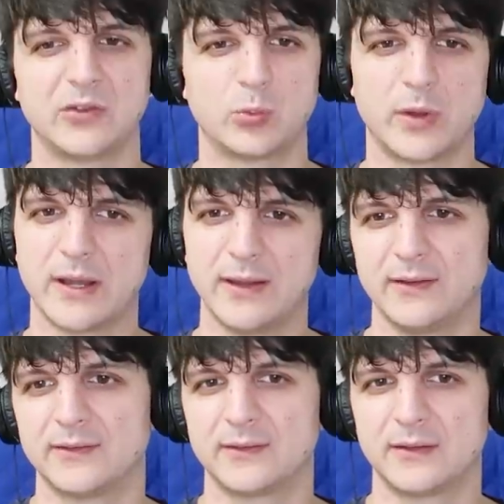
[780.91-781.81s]
is what it
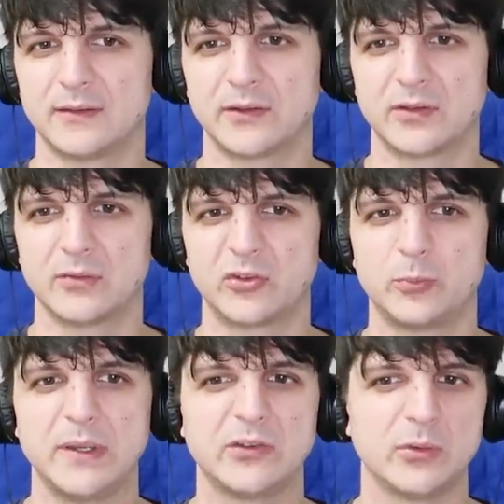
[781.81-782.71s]
is. It doesn't
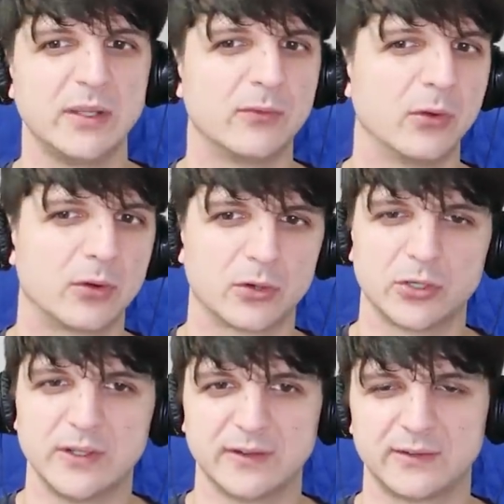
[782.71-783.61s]
speak to evil or
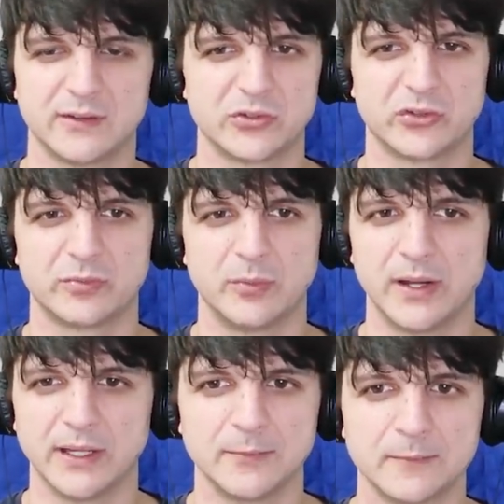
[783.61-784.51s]
goodness. It's just money.